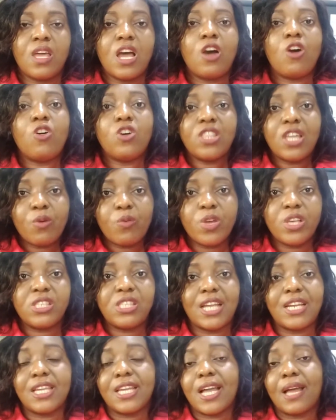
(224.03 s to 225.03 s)
Other ways
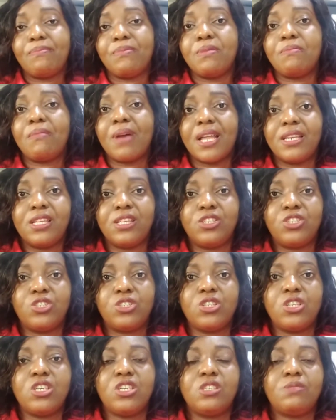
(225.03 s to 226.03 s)
that it can be
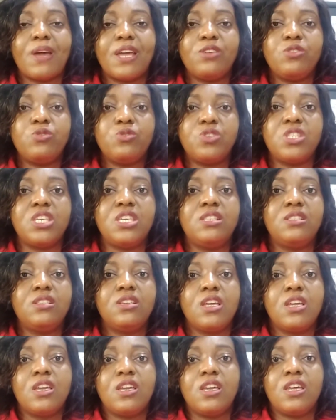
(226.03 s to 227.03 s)
managed is by using
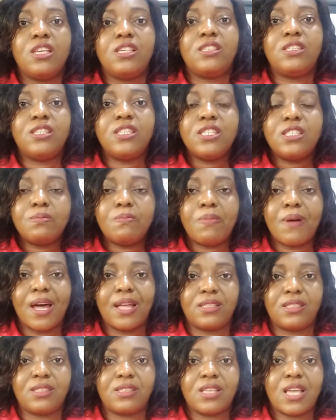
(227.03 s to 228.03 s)
a seat
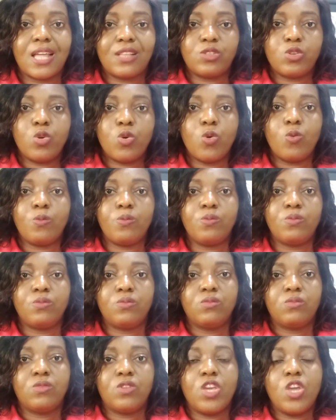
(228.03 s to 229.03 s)
bath at home,
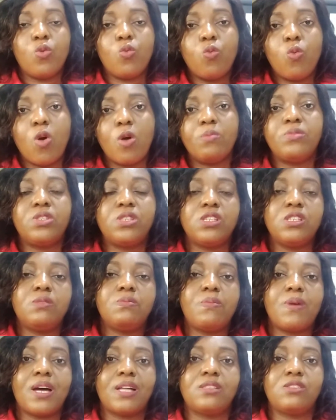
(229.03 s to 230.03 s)
a warm
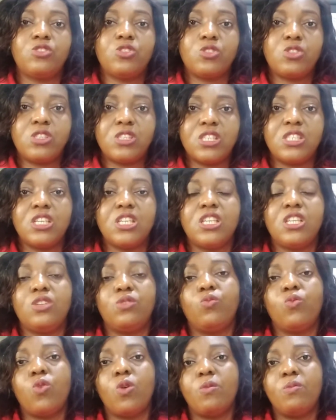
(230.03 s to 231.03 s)
seat bath, just sitting
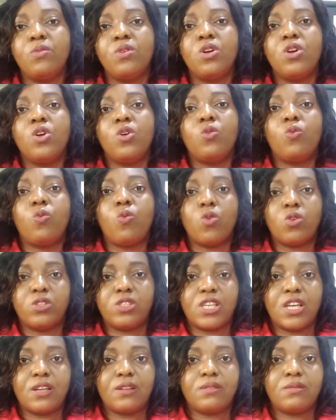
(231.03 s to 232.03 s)
in warm
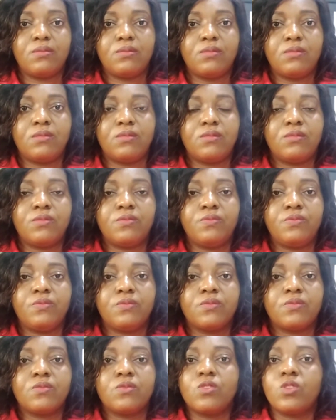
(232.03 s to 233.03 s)
water.
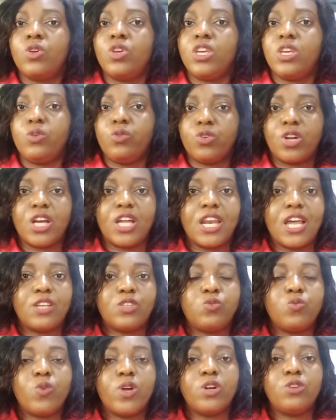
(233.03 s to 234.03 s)
You can
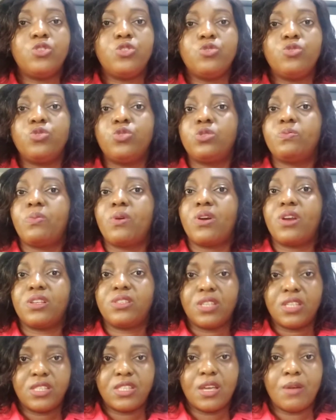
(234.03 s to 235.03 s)
as well use
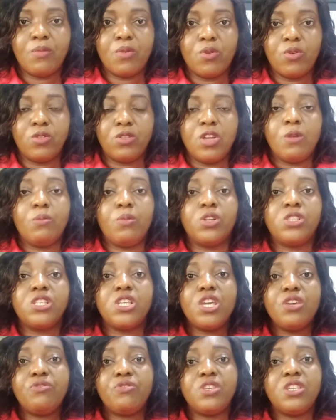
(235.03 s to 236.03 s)
paracetamol, but
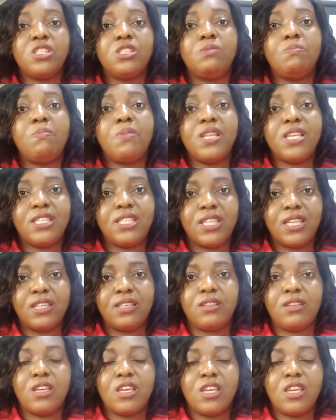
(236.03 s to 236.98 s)
if it is bleeding,